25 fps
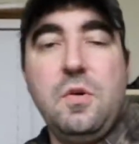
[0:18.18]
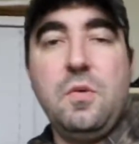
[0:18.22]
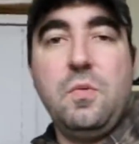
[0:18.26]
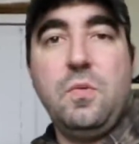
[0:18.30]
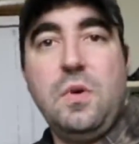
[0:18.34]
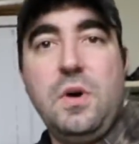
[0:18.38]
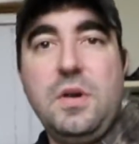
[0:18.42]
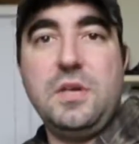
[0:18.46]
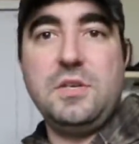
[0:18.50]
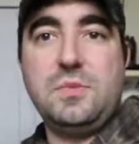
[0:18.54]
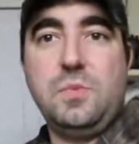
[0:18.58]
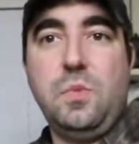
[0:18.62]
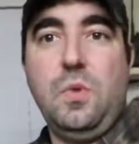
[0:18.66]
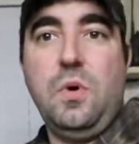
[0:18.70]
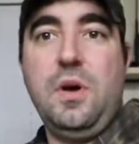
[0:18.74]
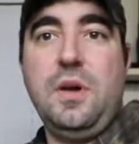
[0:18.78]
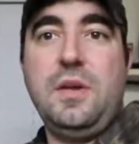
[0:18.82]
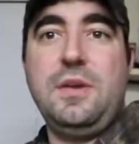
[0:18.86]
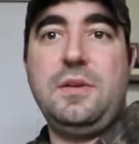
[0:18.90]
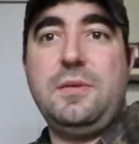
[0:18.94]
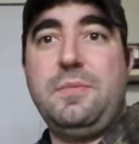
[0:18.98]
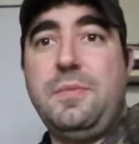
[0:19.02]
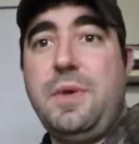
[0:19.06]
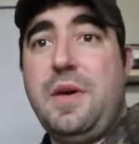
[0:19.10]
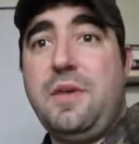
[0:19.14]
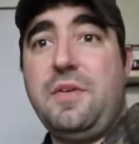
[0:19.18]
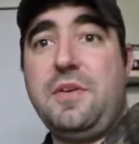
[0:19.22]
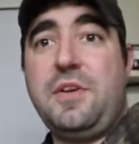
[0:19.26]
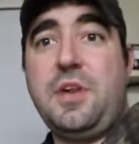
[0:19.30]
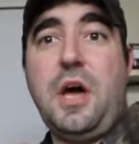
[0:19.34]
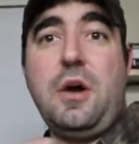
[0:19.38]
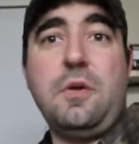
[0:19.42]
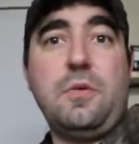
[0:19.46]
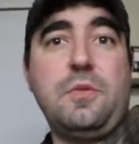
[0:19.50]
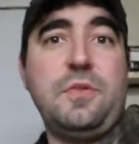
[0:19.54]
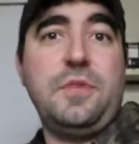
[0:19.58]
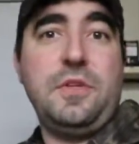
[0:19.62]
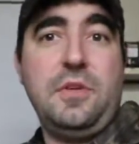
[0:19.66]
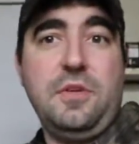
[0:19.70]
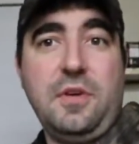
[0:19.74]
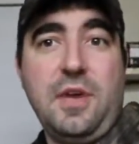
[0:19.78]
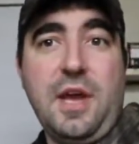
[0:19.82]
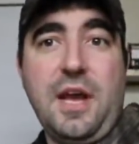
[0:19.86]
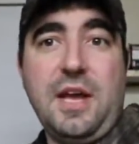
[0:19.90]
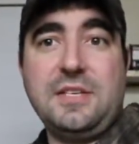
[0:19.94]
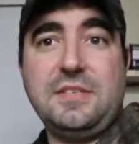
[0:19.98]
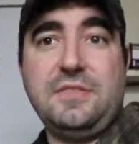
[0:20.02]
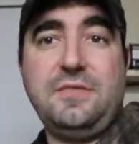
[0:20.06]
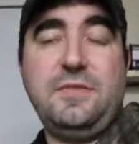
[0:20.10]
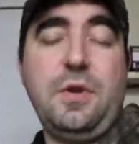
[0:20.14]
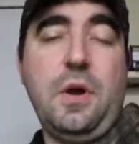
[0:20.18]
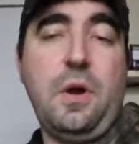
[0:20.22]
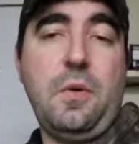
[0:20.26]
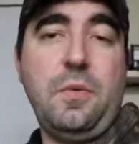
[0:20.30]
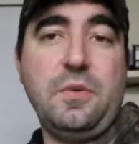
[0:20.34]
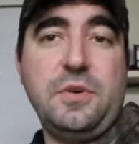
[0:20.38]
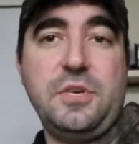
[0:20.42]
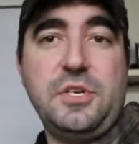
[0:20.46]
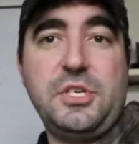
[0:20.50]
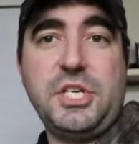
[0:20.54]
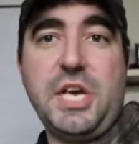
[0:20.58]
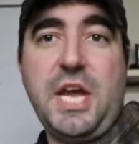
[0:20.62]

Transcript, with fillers: was, one, to be able to talk with you guys if y'all wanted to